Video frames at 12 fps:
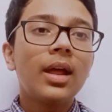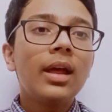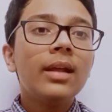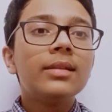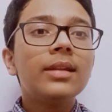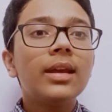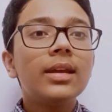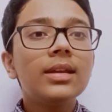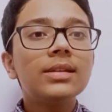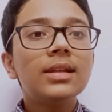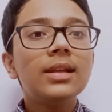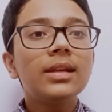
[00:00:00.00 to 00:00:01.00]
they
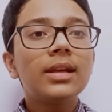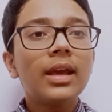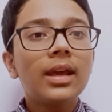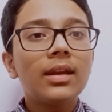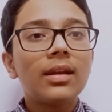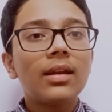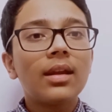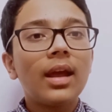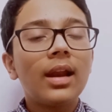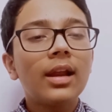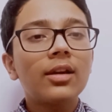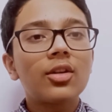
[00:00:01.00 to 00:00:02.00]
easily gain
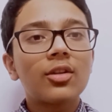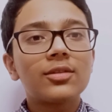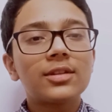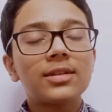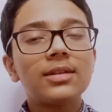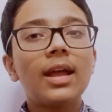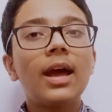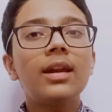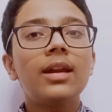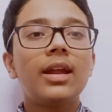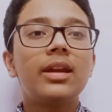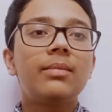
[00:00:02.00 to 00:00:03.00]
electrons than
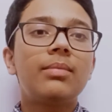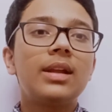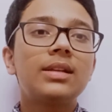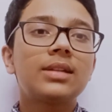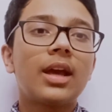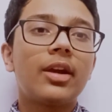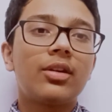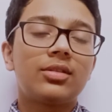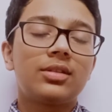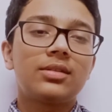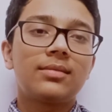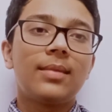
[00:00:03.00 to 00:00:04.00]
Na+
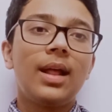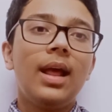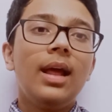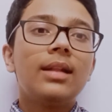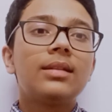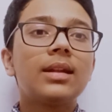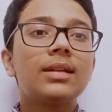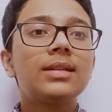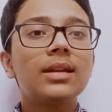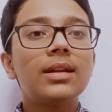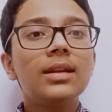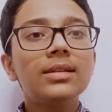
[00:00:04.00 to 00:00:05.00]
ions. That's the
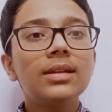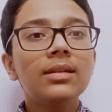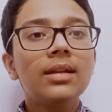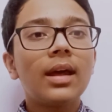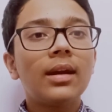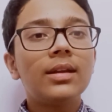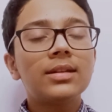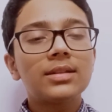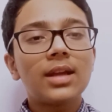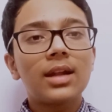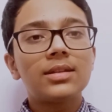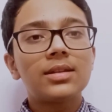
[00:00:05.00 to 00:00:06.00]
reason they are
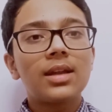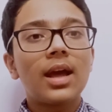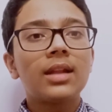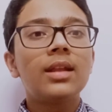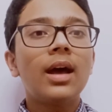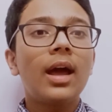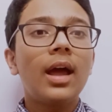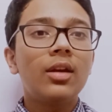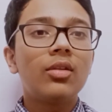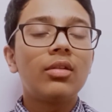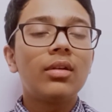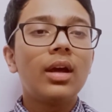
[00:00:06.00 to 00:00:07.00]
discharged at the
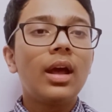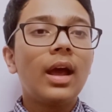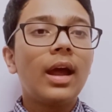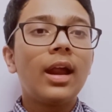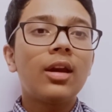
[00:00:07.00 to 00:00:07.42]
anode and